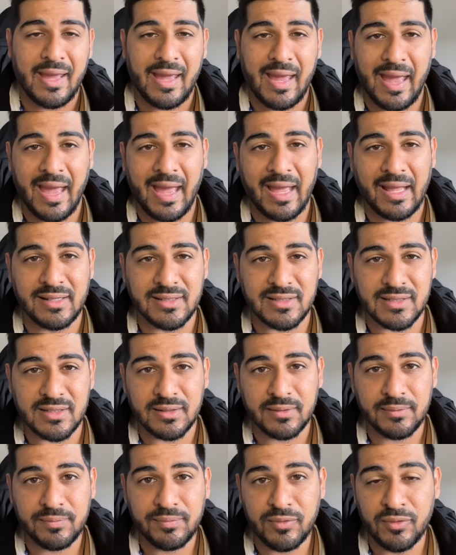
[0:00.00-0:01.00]
and
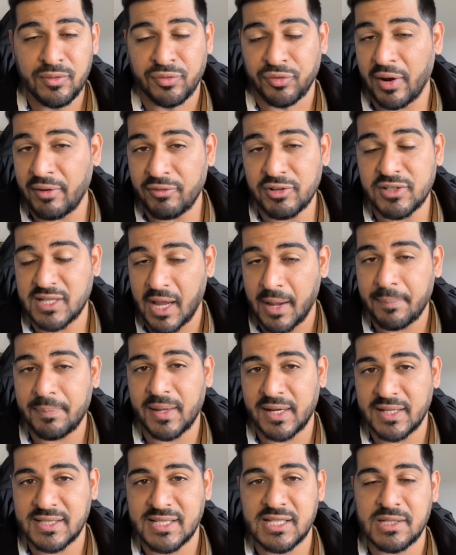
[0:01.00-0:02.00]
for every time
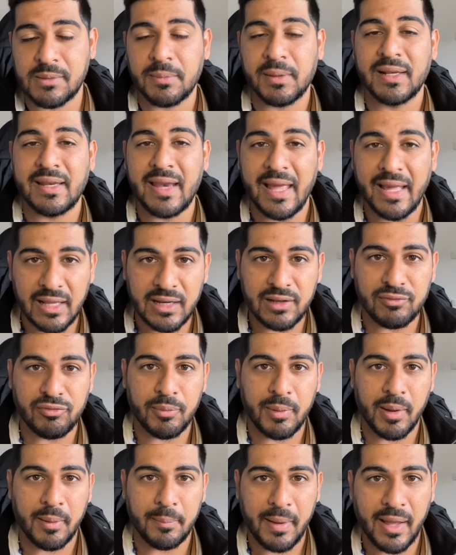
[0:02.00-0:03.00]
that I say something negative
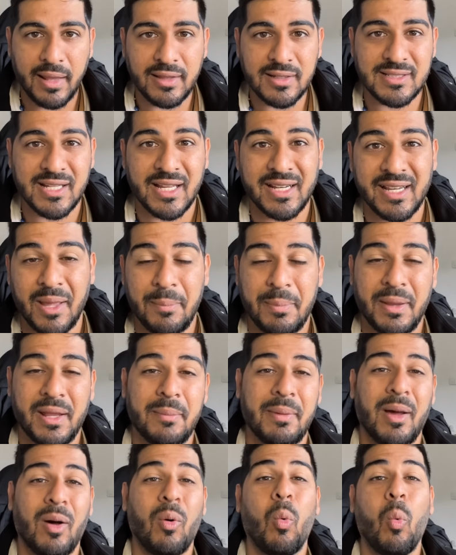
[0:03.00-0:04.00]
about Palestine, I get paid
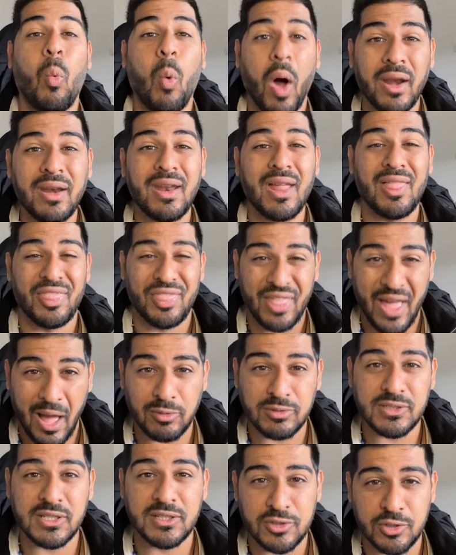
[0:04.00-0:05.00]
about
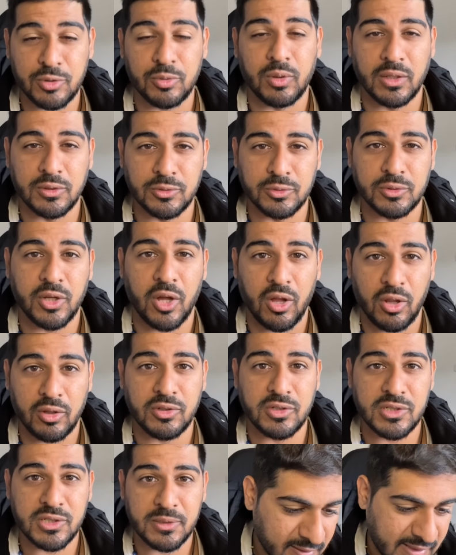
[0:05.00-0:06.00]

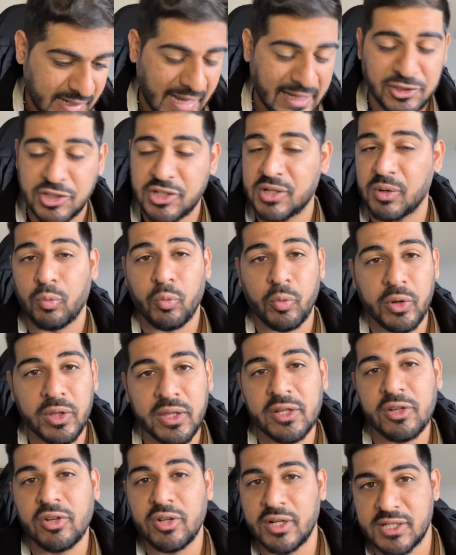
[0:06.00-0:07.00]
$100. It's actually a
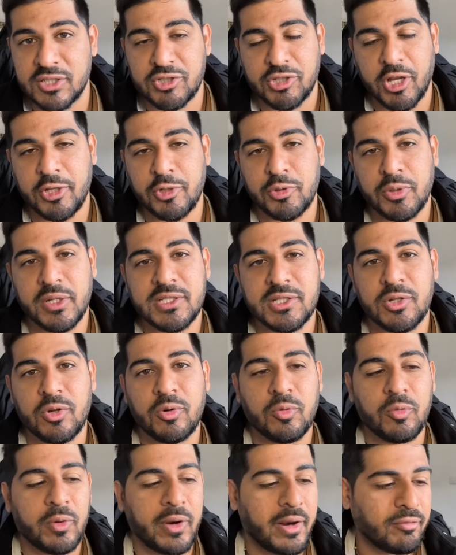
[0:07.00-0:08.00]
really good exchange rate. So
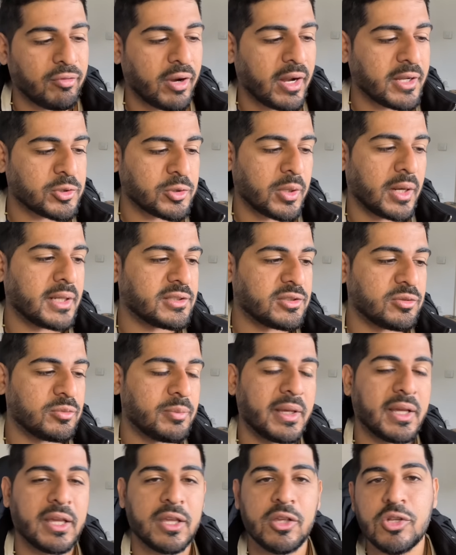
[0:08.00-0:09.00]
whenever I try to
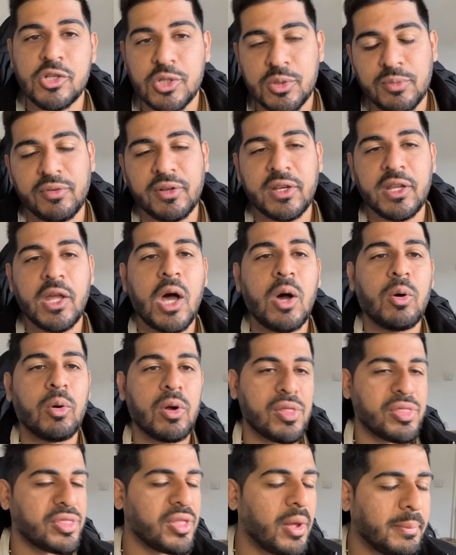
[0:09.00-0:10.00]
make a YouTube video or
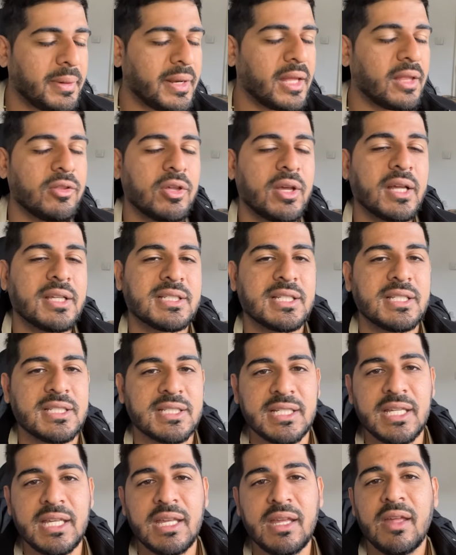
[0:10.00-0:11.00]
a thumbnail, you guys can
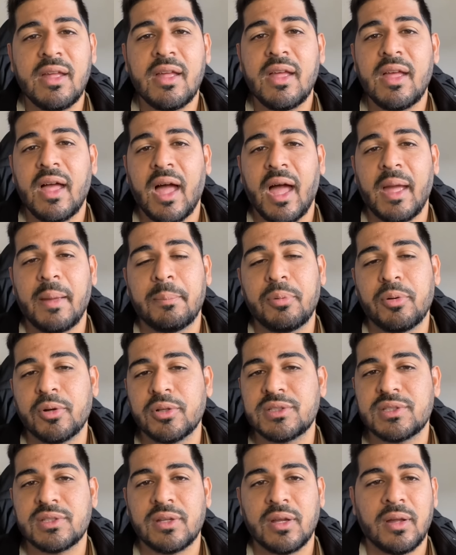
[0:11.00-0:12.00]
see I
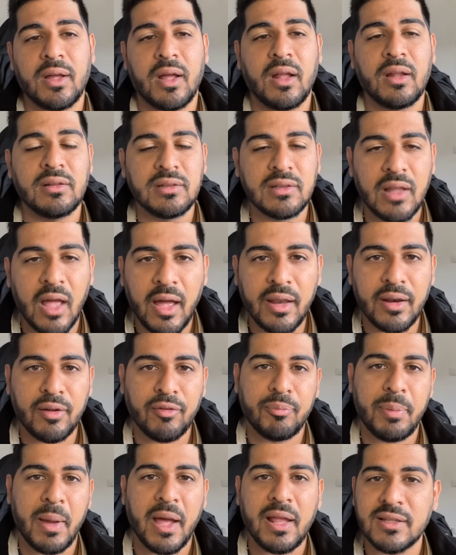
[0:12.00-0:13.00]
put uh, a lot
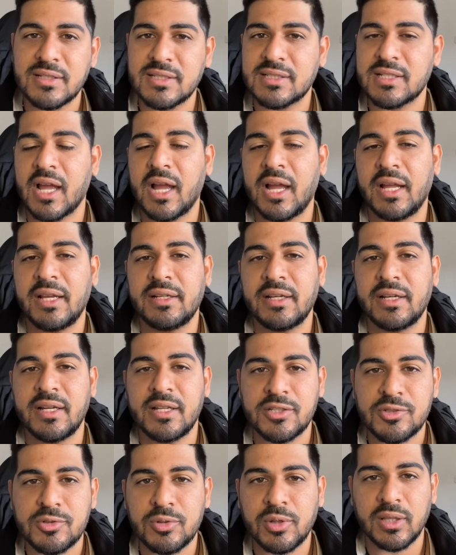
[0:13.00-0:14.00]
of Palestine and
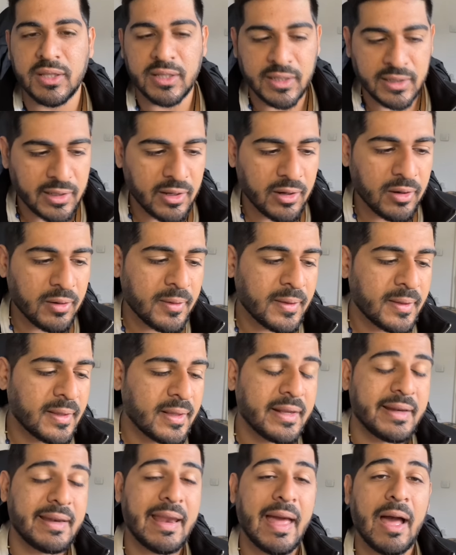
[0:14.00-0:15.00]
Israel in there.
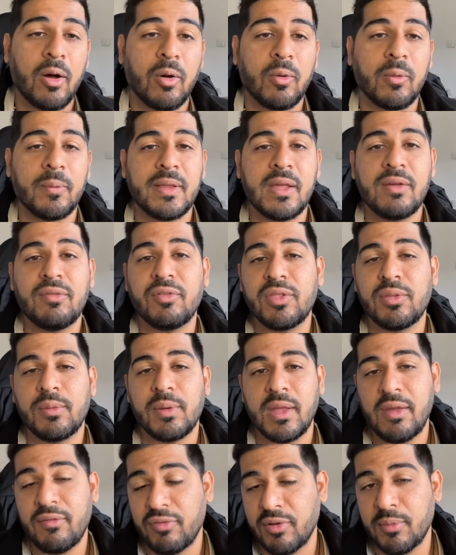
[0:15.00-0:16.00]
Now, even
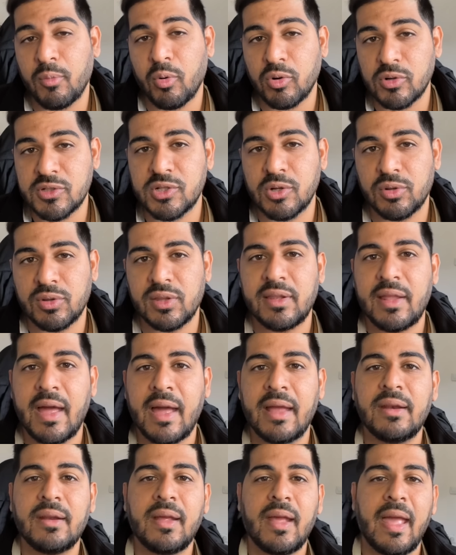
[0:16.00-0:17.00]
even more so than
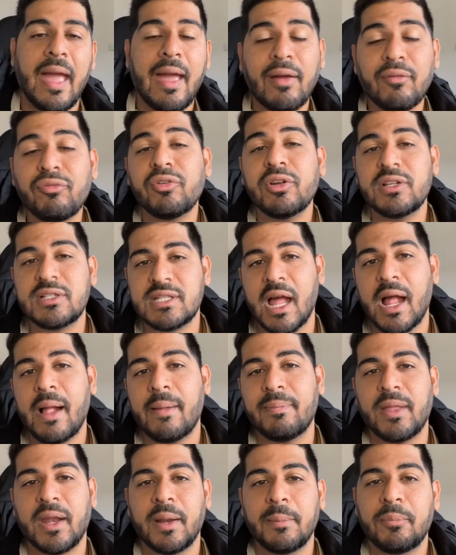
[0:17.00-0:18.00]
that, every
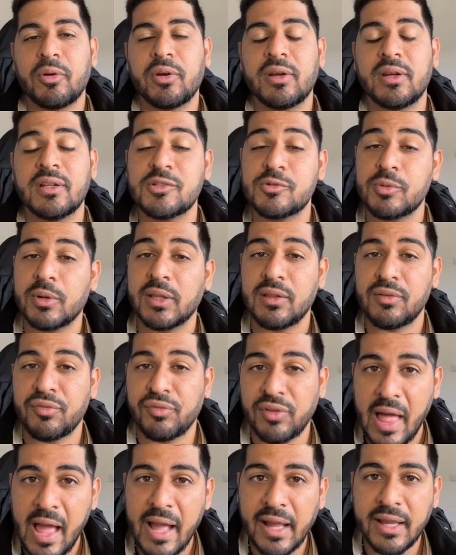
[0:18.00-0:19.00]
time that I put an Israeli
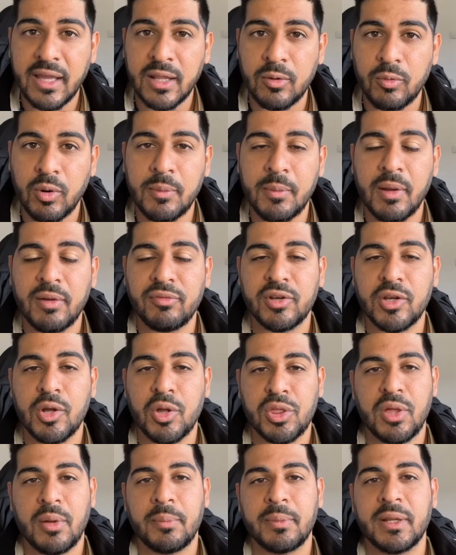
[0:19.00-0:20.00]
flag in one of my video
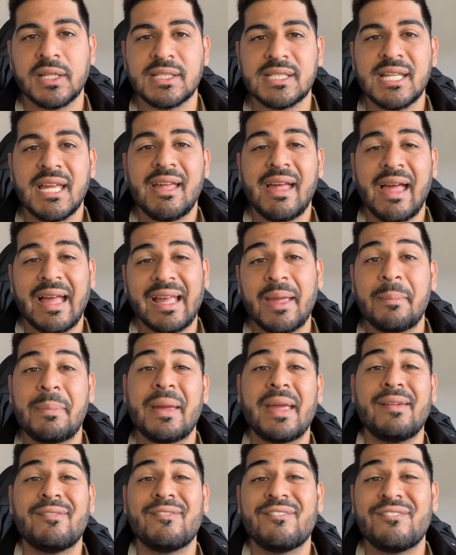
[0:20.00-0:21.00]
thumbnails, I get
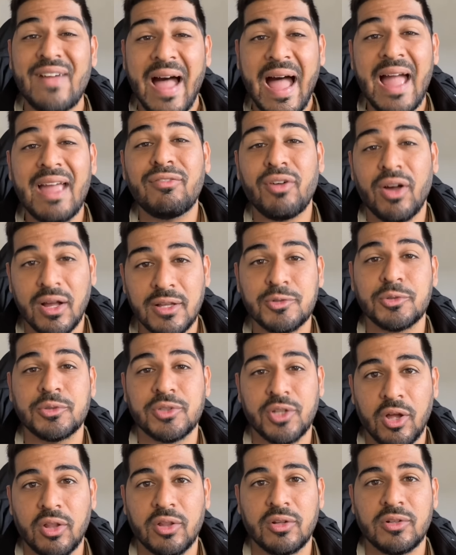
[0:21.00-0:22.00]
paid
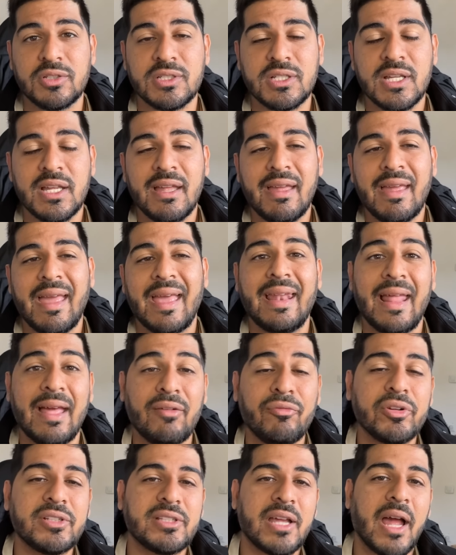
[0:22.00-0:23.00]
dollars. And
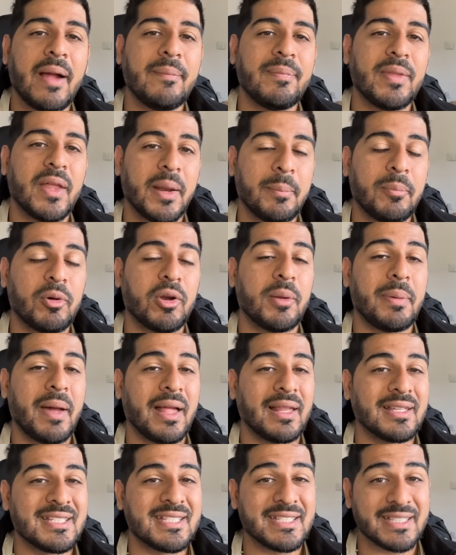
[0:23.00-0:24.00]
every time that I put a
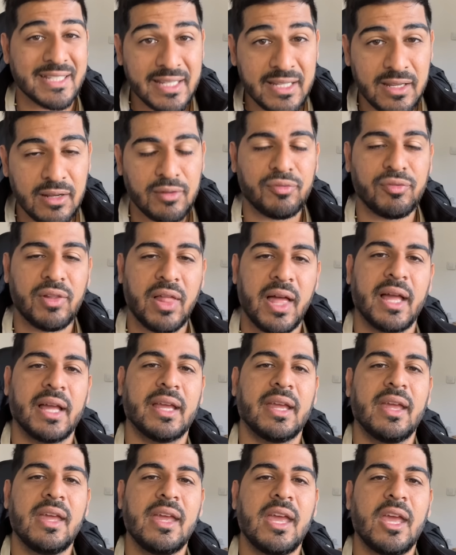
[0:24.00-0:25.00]
Palestinian
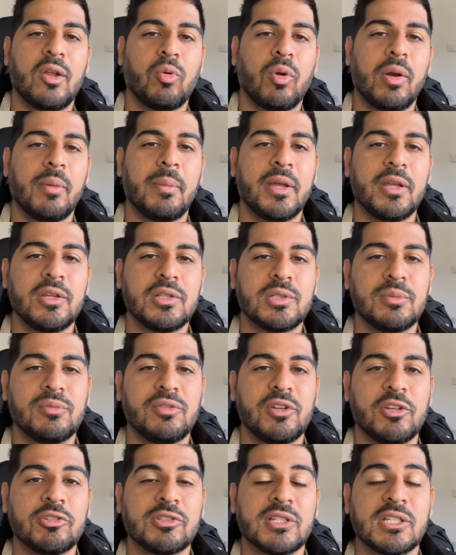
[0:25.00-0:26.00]
flag in one of my YouTube
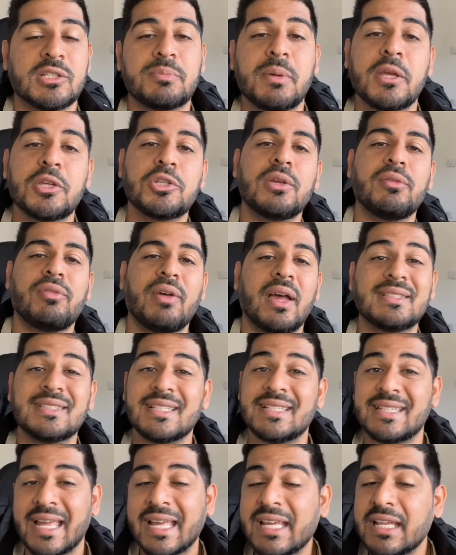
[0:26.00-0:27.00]
videos, especially if it has
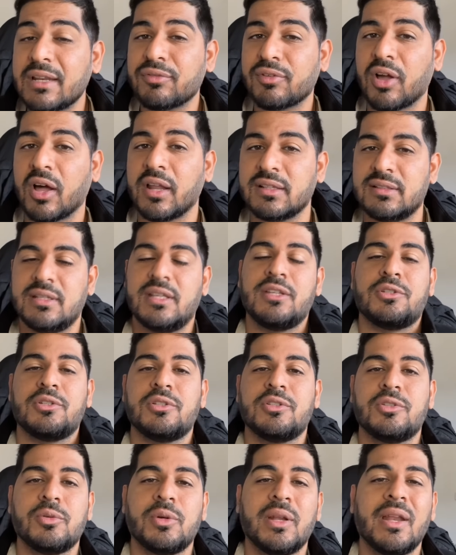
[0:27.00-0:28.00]
a negative
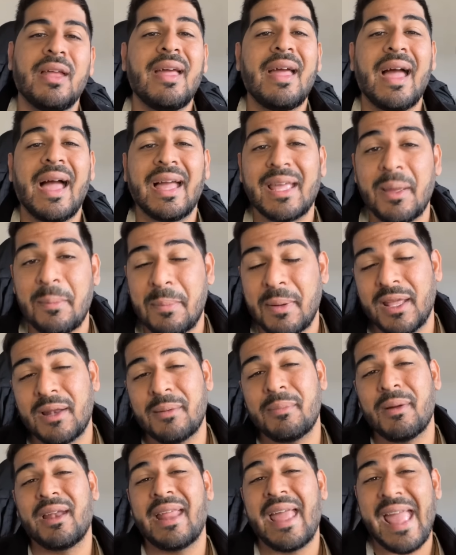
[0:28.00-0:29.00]
connotation to it, I get paid
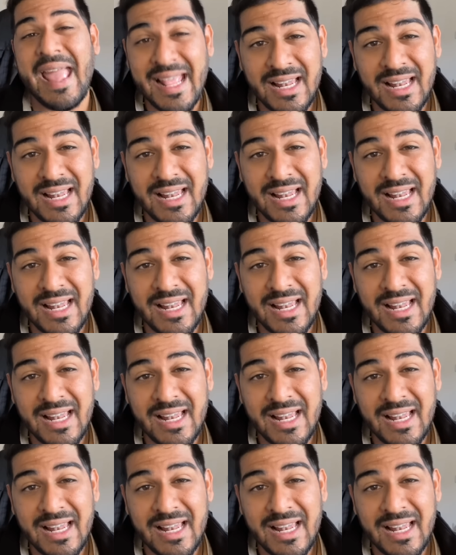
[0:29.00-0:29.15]
about